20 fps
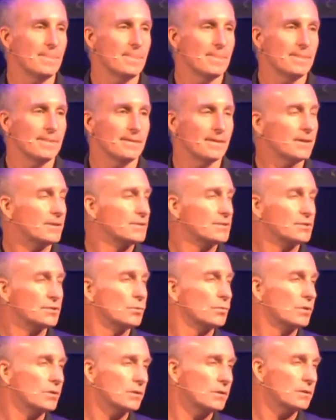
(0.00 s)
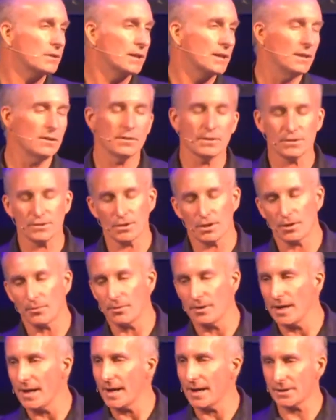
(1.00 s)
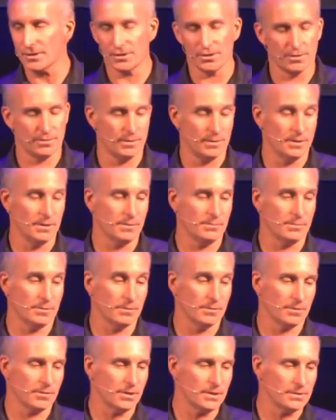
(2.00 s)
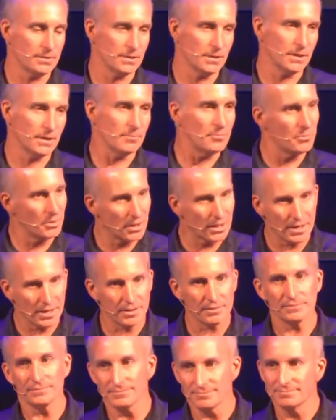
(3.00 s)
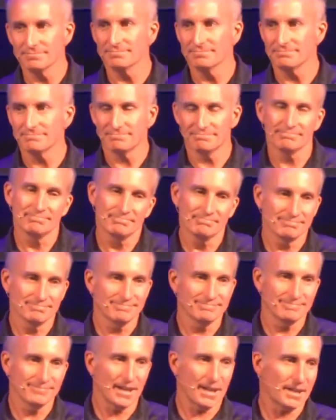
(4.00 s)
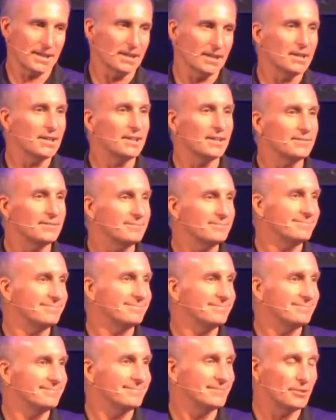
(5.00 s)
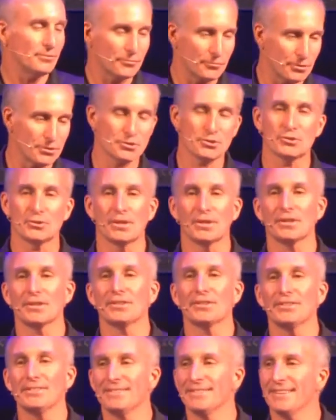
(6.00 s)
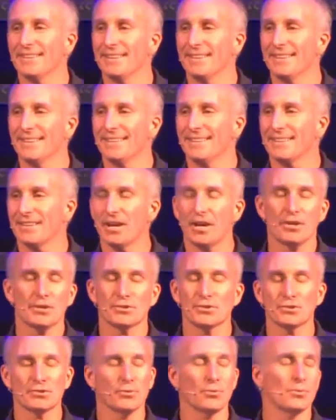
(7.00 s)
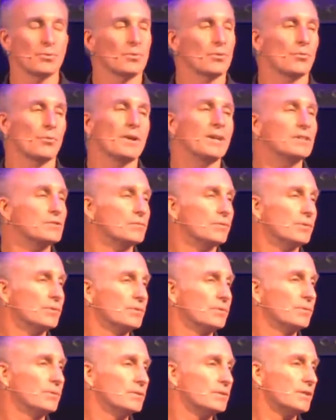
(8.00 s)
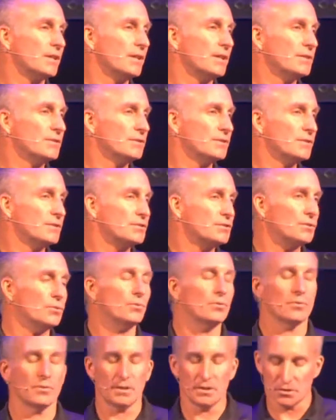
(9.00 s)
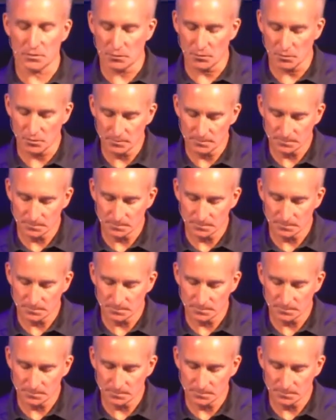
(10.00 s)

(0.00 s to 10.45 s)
God is so good at that. He looks at our reaction and, yep, going crazy again. But I get it. They're frustrated. God is so graceful to us, guys. He's so graceful.